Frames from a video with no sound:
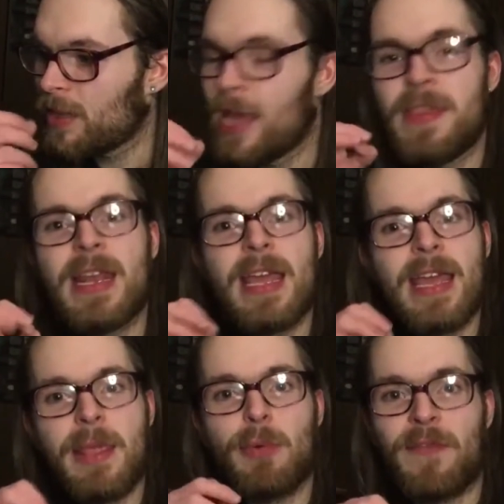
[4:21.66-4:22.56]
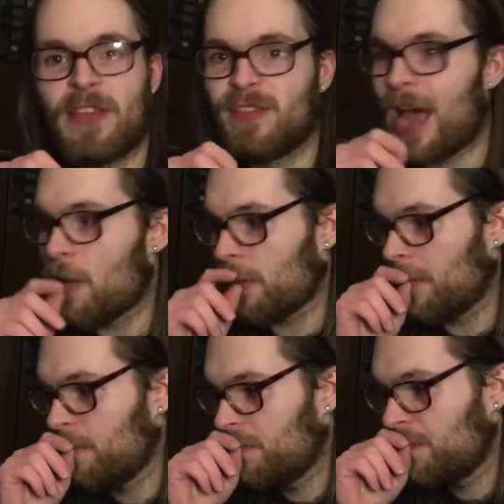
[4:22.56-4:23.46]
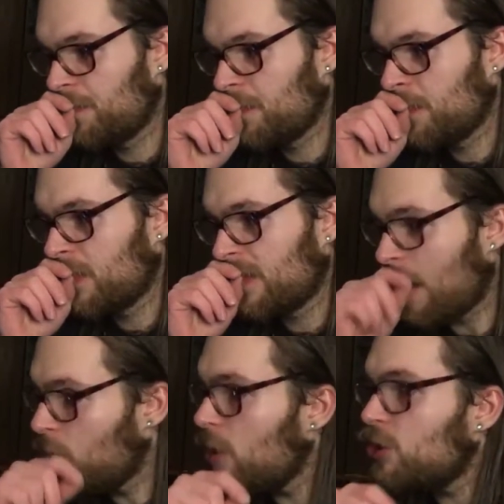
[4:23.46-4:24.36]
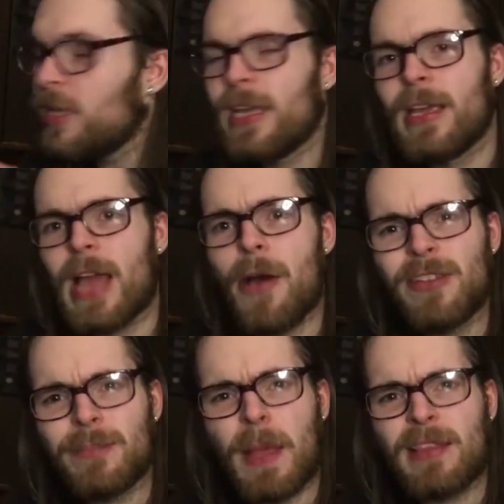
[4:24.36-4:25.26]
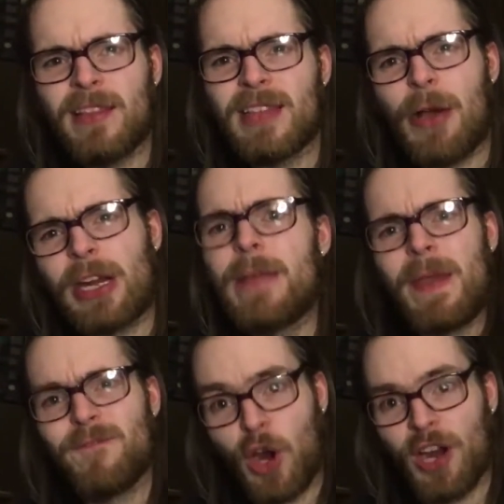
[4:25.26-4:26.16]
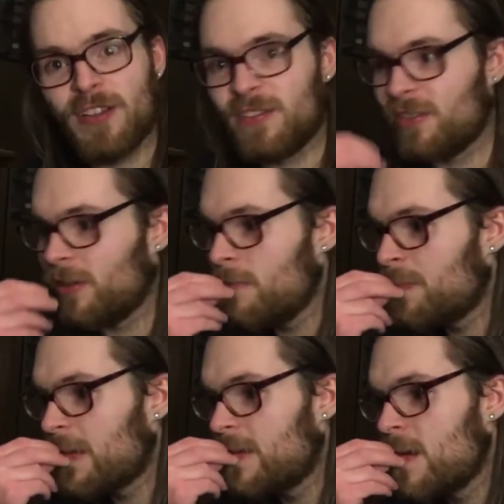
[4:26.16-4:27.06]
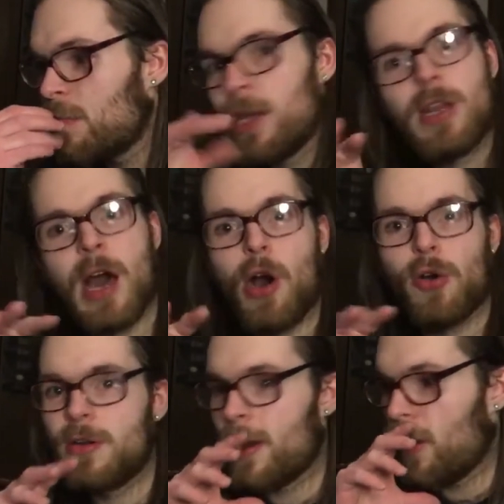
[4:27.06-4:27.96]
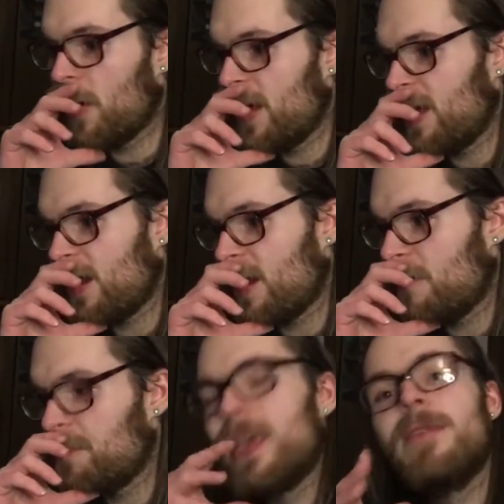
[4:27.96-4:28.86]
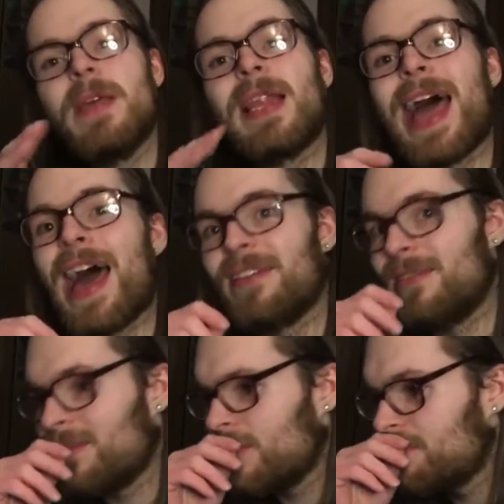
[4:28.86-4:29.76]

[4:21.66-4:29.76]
And then it ended with the sour. I'm usually, I was expecting the sour to hit me first, but no, no, it, um, it hit me last.